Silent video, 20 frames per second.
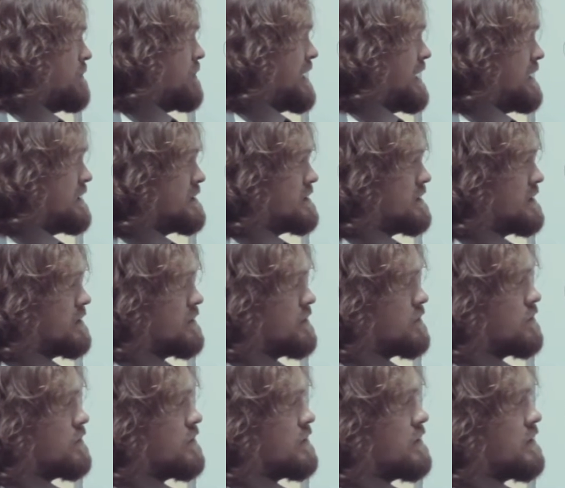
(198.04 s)
But
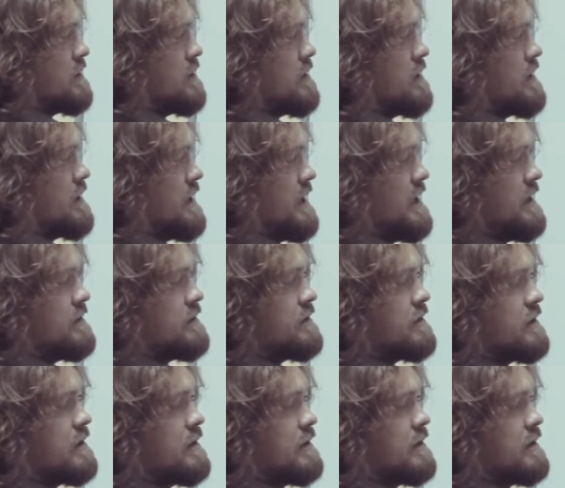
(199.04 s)
again,